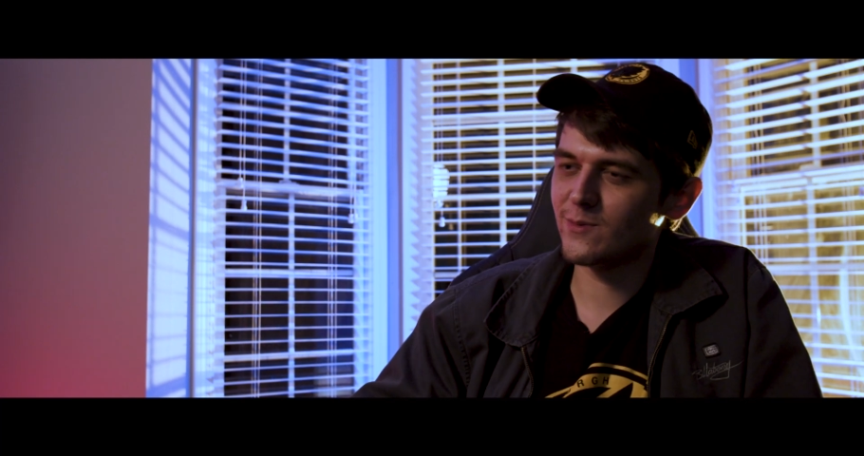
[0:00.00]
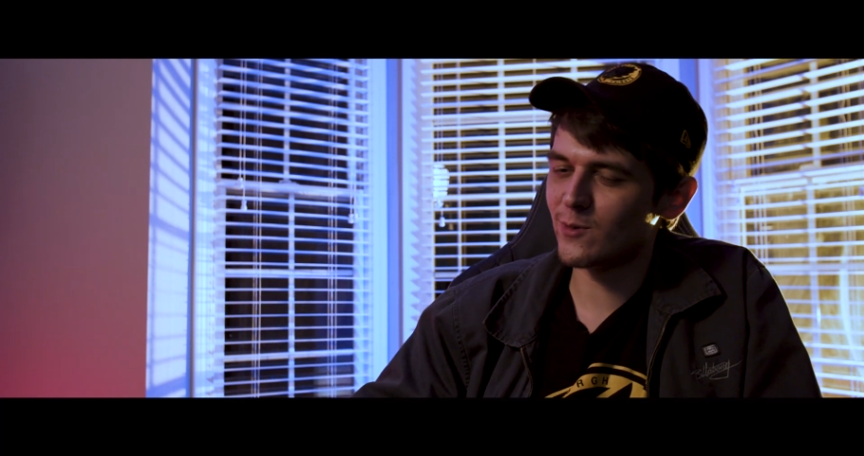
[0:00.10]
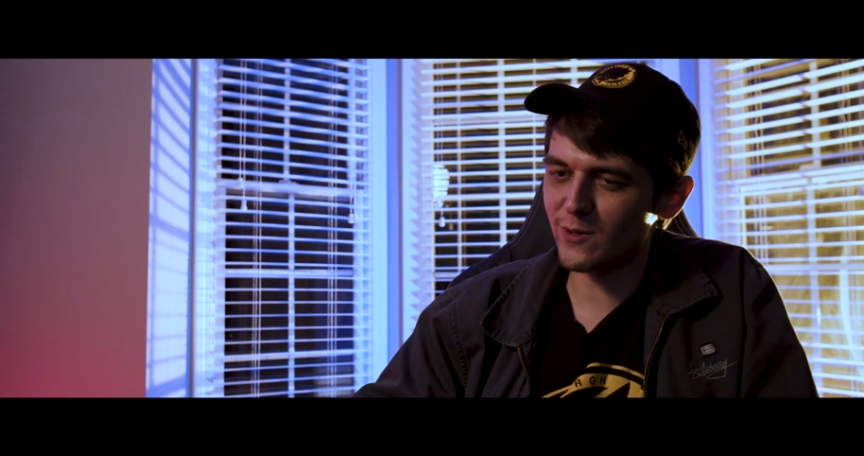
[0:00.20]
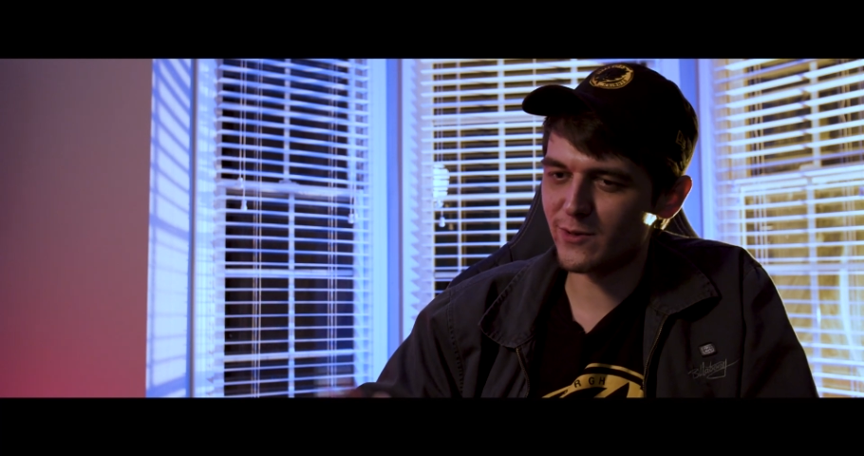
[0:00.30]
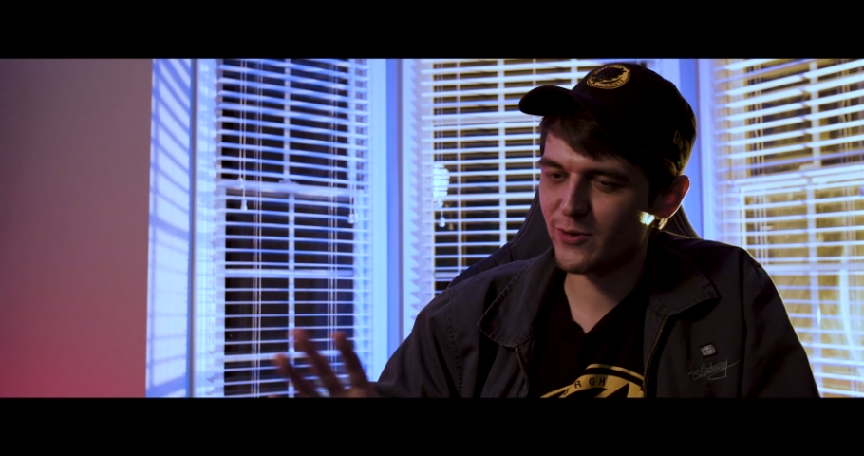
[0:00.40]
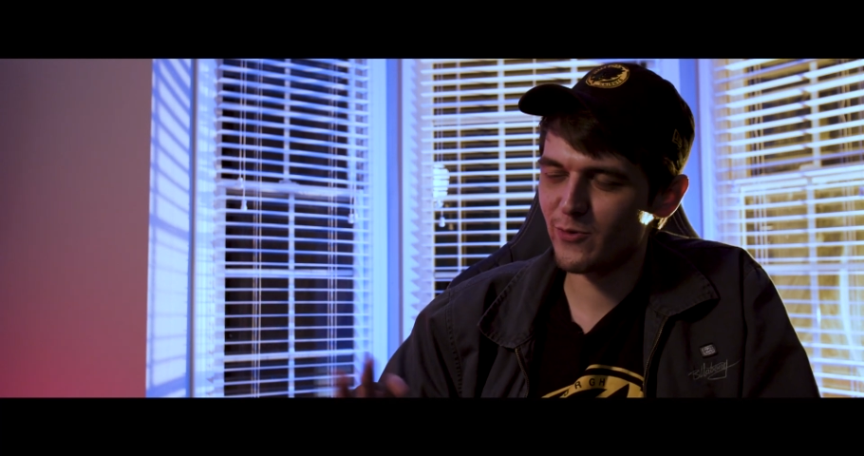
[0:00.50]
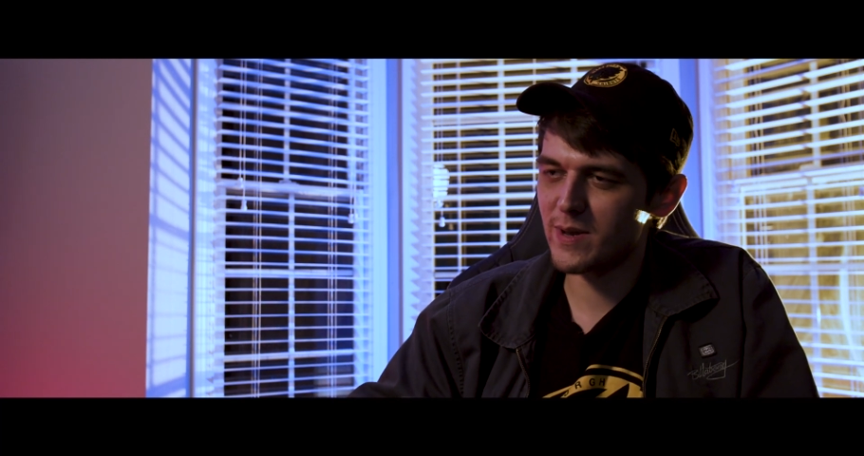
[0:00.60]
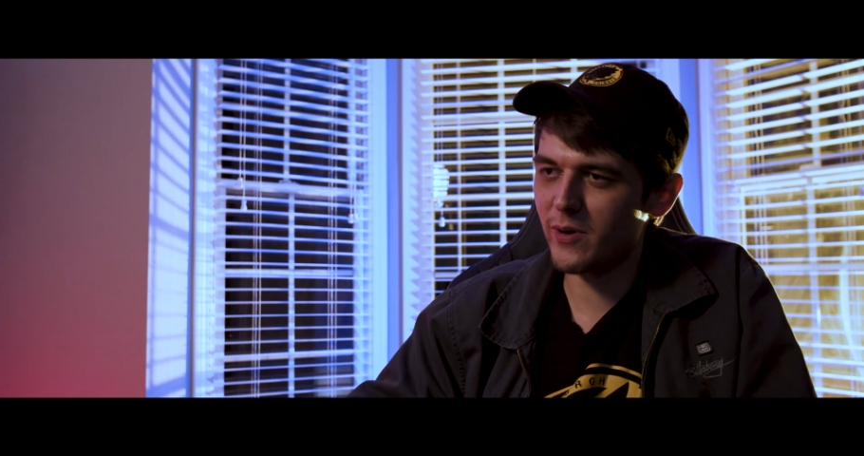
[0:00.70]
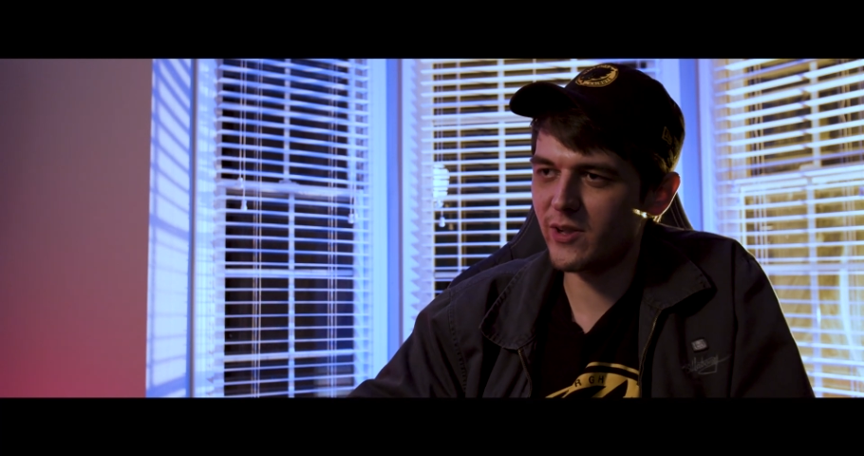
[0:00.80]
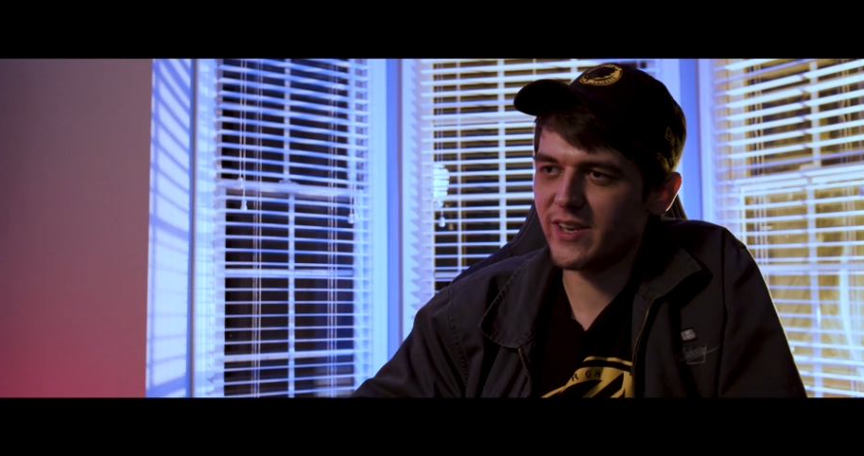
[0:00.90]
all 3
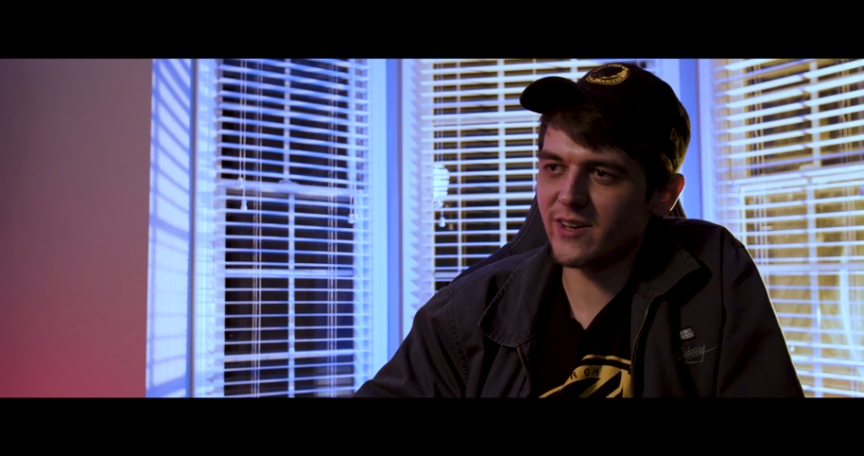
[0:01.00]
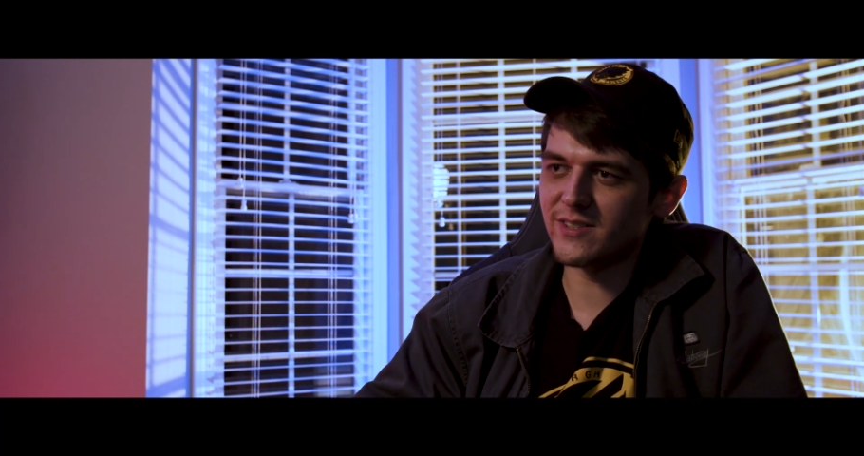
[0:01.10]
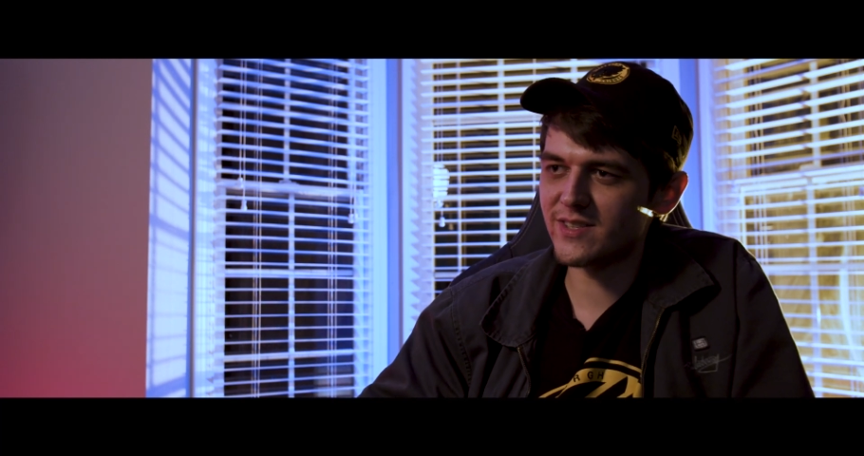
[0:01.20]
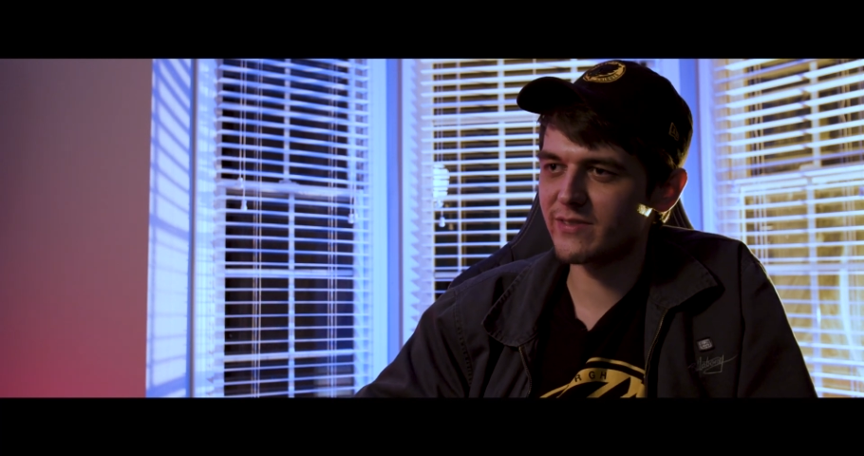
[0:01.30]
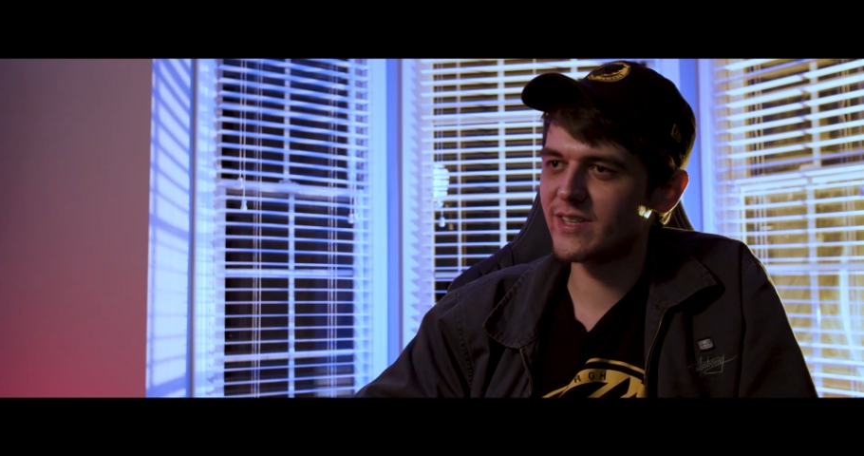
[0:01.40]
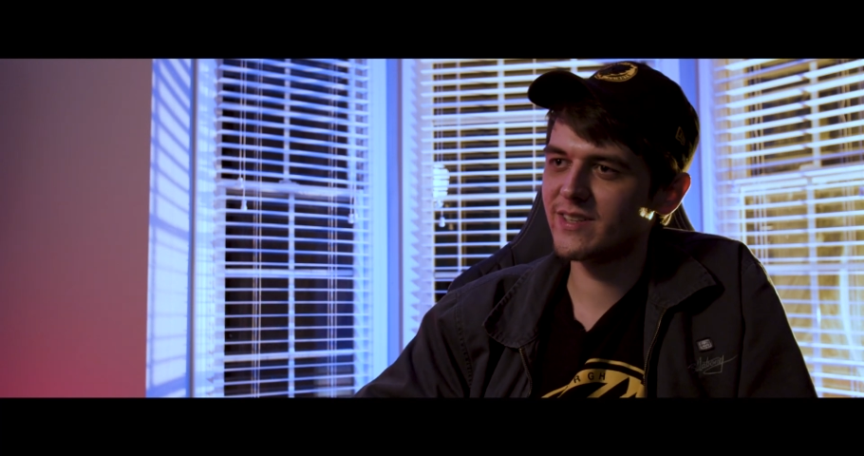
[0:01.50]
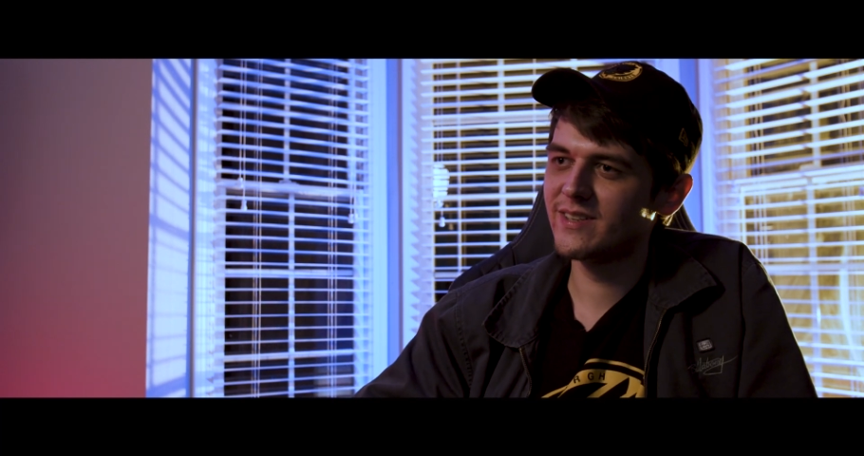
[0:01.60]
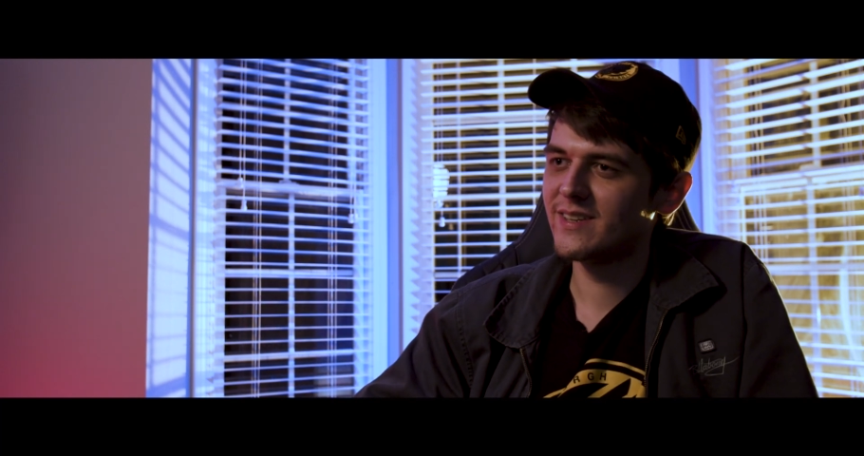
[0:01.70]
polygons of it,